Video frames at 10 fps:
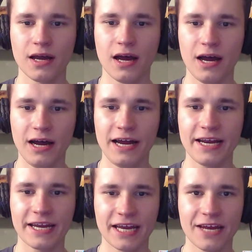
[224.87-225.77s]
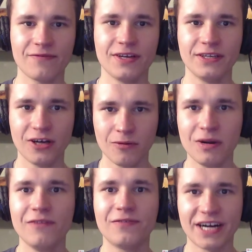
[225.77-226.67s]
I have a
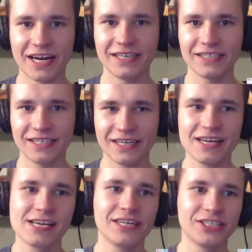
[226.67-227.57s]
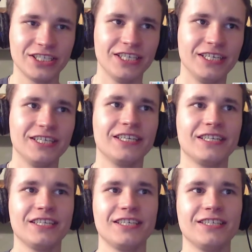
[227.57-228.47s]
noble friend she
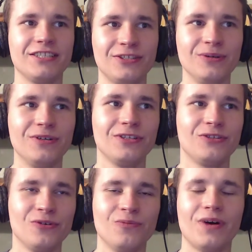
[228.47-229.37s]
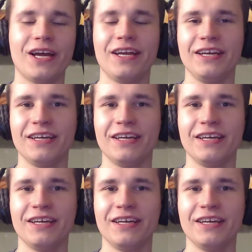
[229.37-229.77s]
took to my